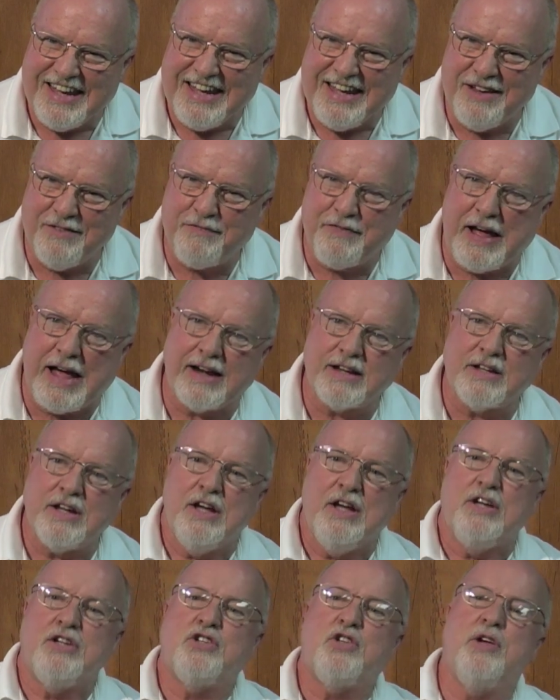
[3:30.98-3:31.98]
In fact,
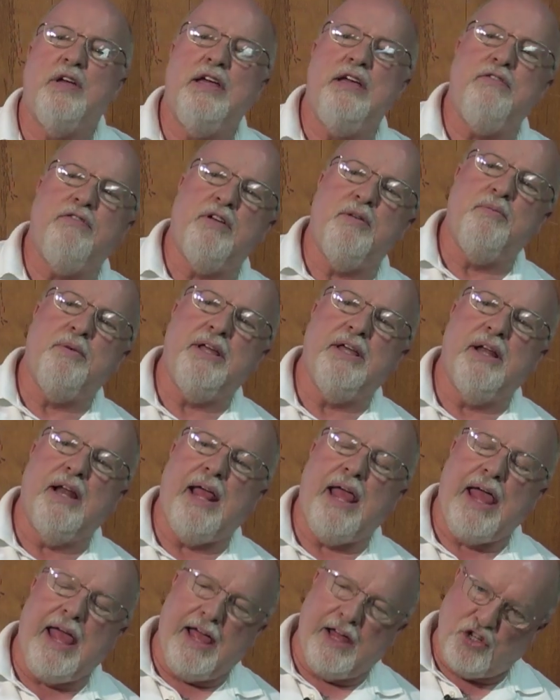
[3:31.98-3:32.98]
to even be an
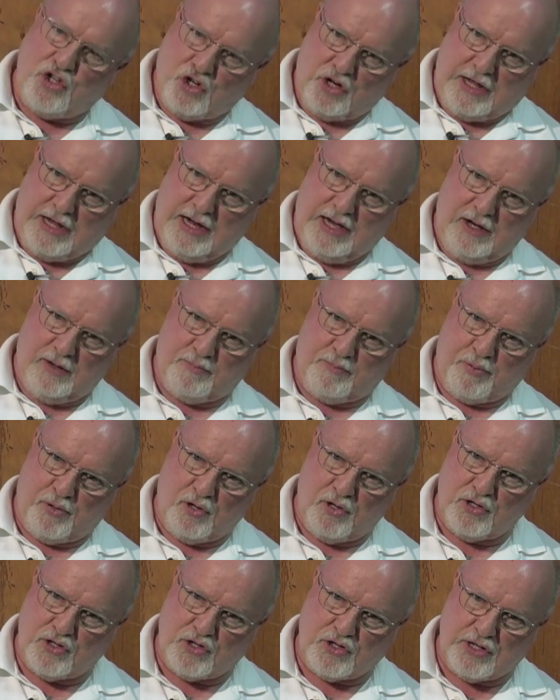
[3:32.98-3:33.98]
educated
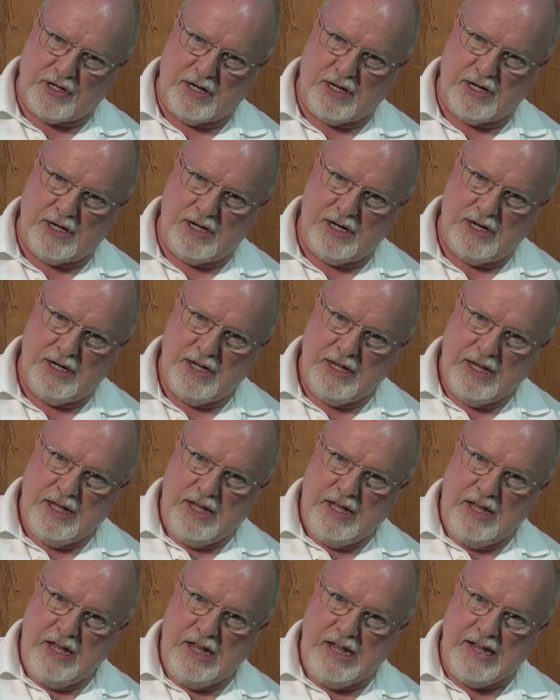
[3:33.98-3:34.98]
person
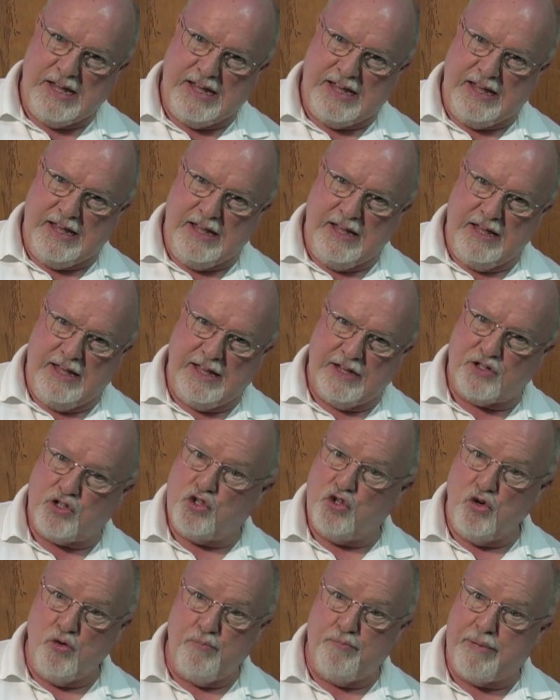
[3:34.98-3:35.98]
gets
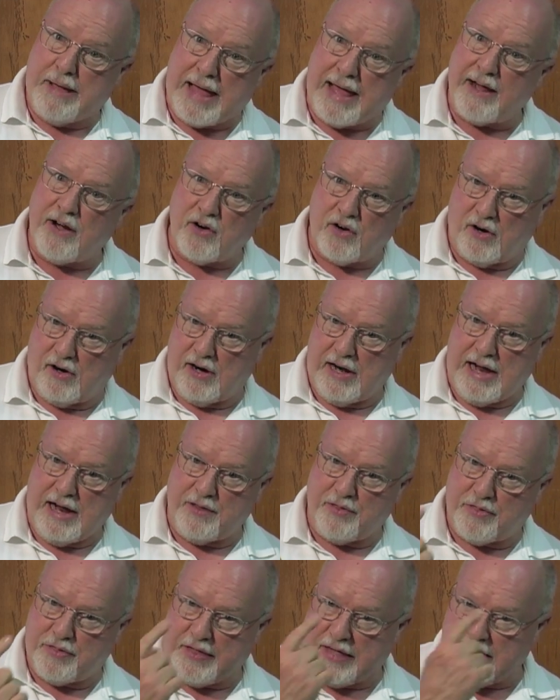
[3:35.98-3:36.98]
you better
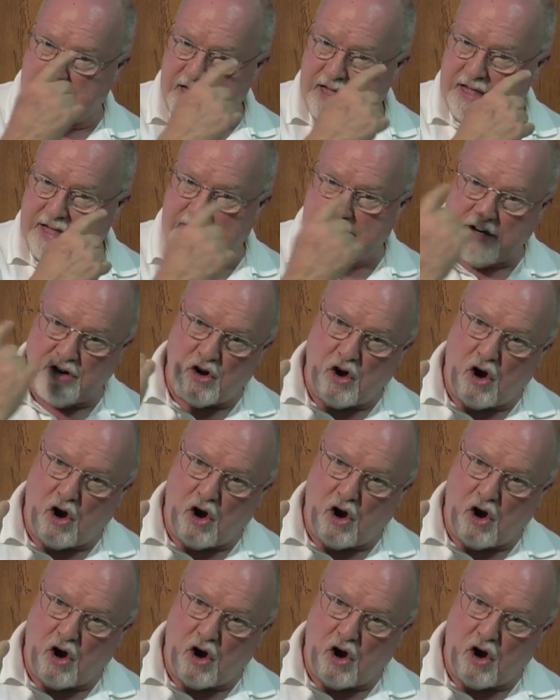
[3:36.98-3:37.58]
at thinking in an